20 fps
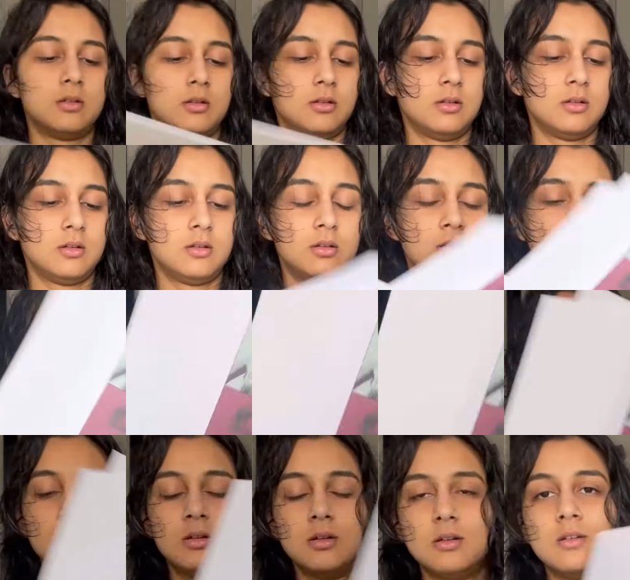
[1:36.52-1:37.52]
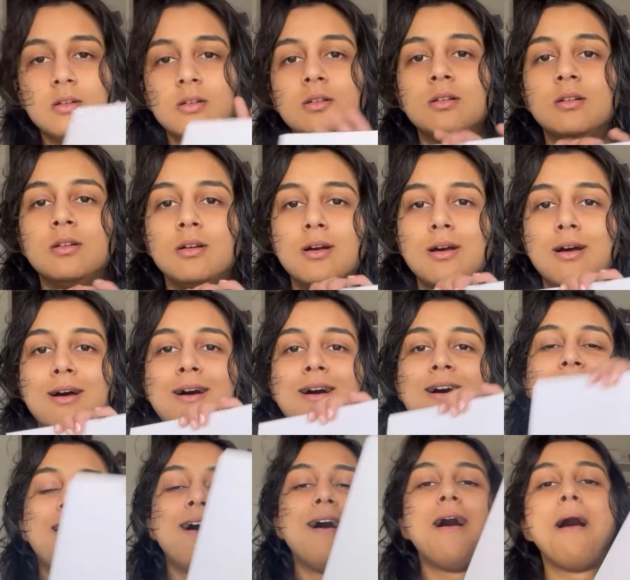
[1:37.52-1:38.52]

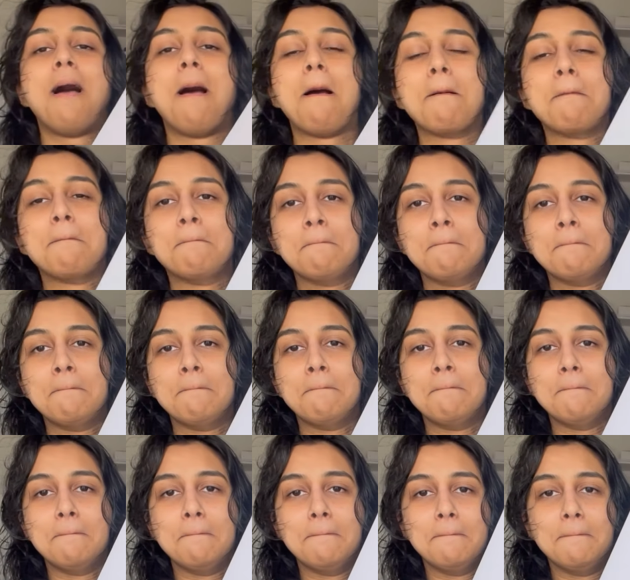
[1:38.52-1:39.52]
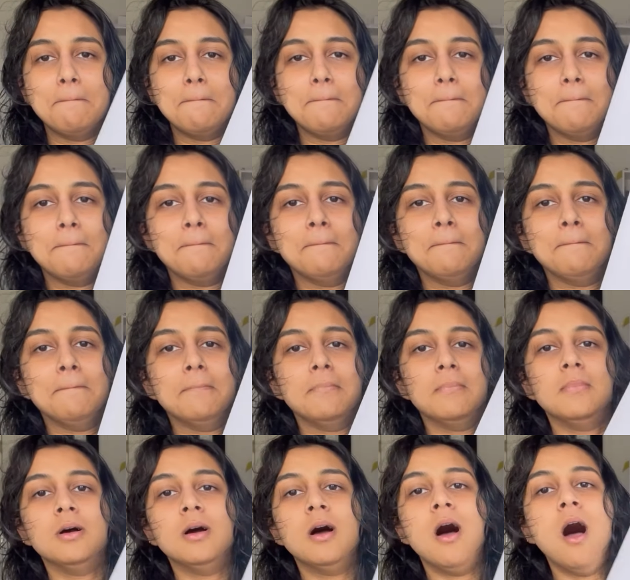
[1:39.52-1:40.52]

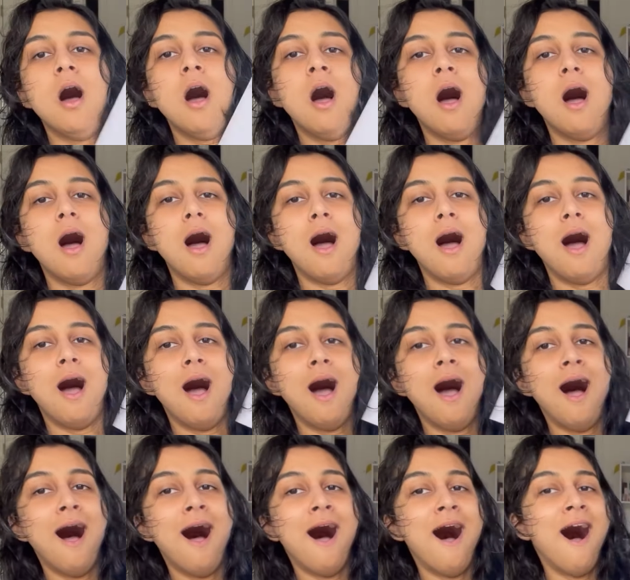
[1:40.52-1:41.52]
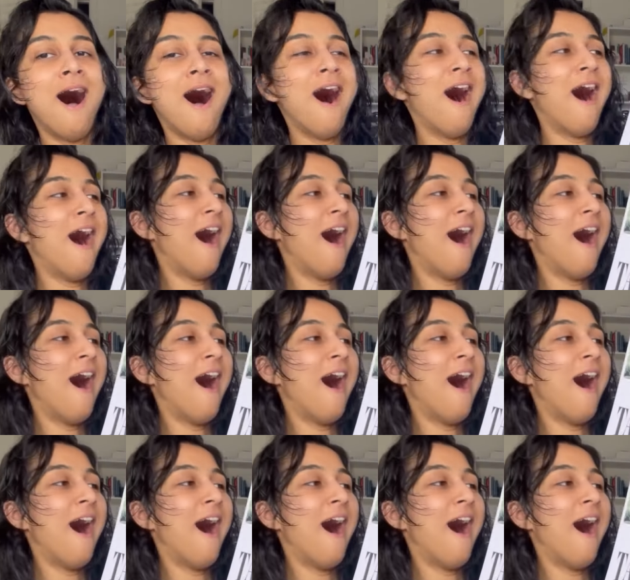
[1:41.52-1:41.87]
No one is speaking in this clip.